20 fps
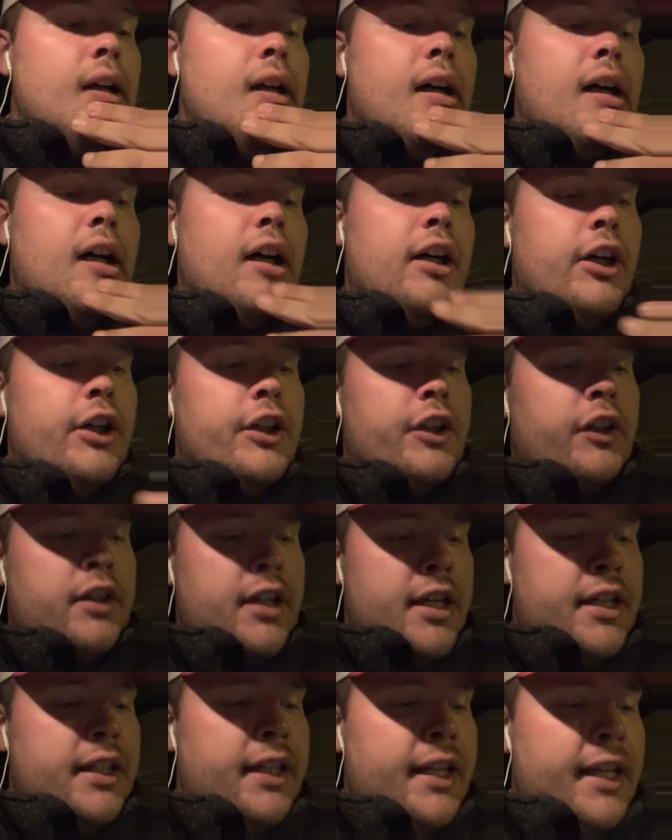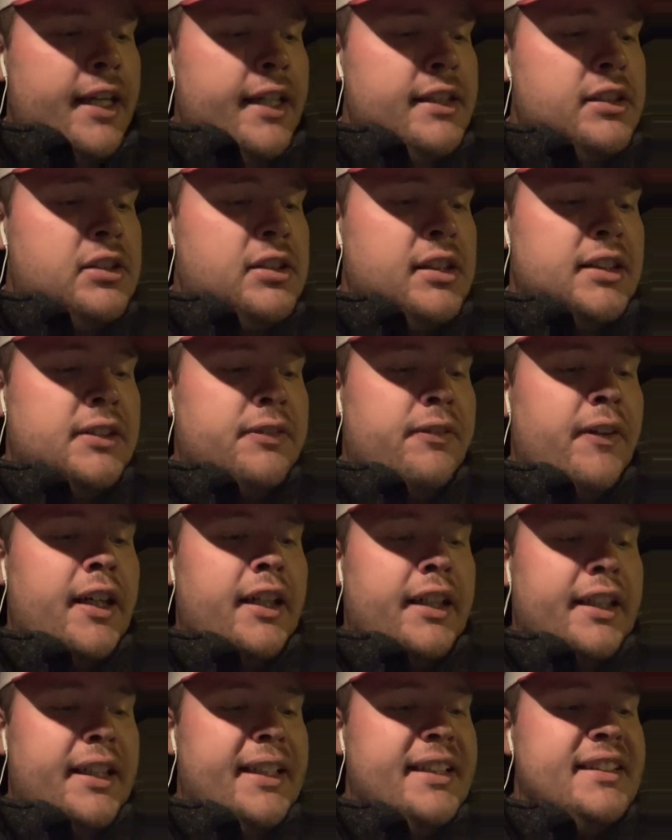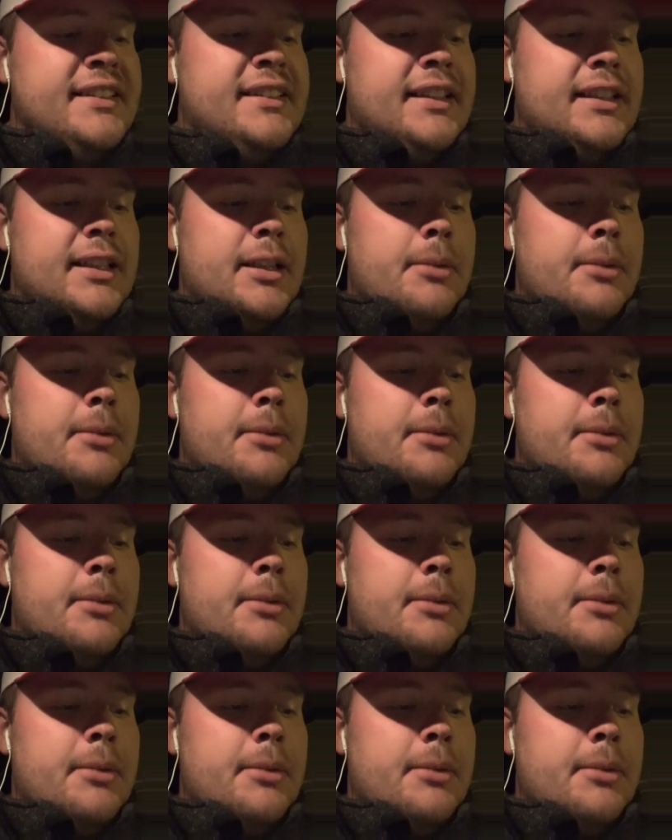180 days, it's very easy to